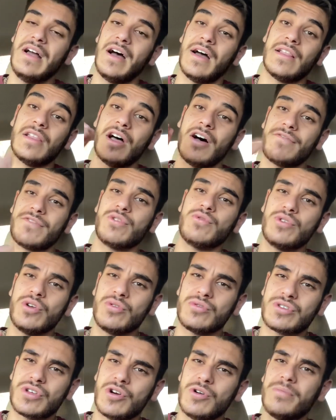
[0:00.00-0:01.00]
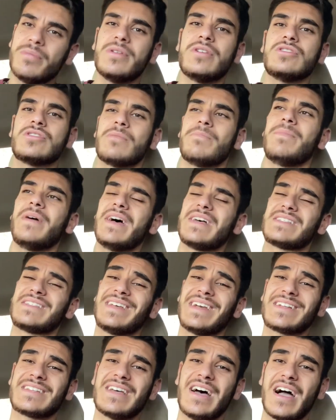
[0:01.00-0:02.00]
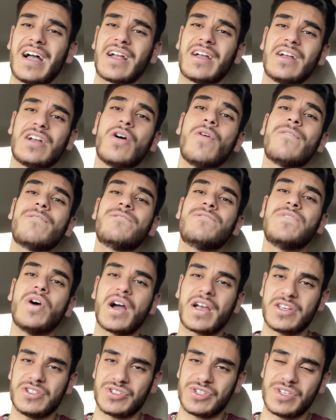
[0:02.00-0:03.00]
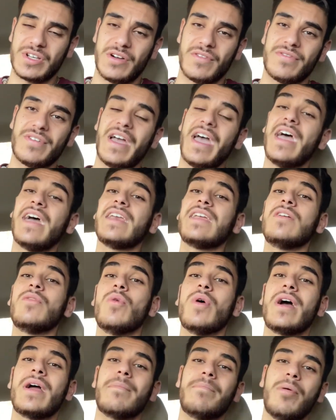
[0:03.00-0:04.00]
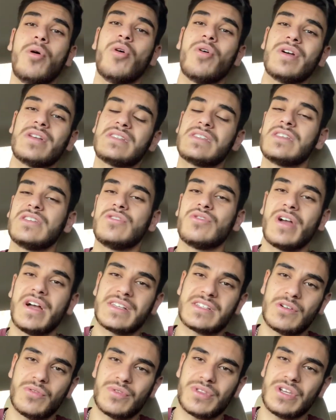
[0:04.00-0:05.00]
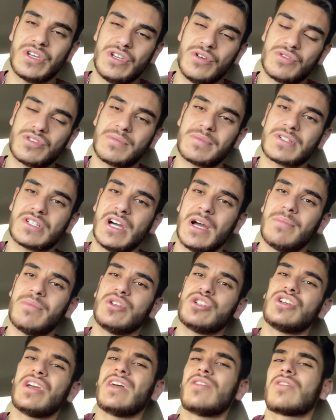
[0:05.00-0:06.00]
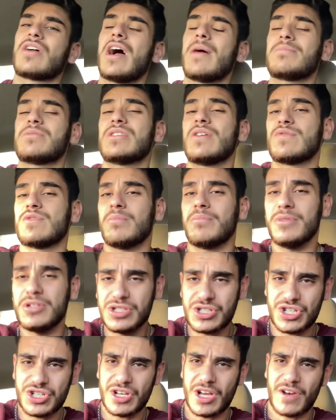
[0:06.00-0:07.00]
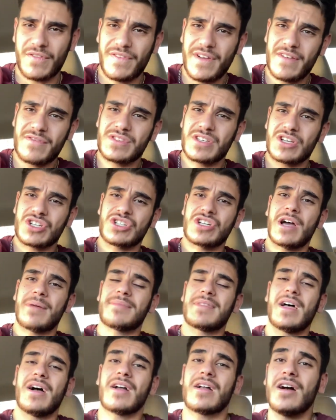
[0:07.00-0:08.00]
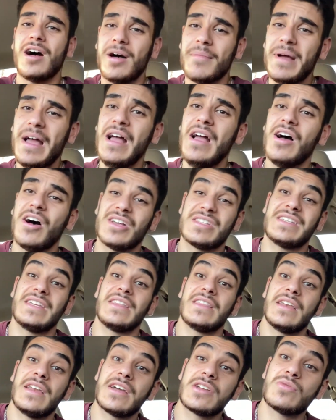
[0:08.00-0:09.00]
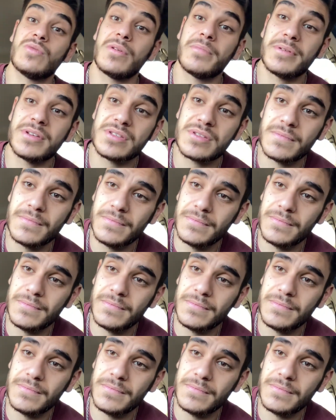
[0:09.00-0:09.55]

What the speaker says: I love you, YouTube. You're the best. TikTok, go fuck yourself. Anyway, boys, you guys know what to do. Subscribe to the channel. Cop yourself some merch. Giotto506shop.com. I'll see you in the next one. Peace.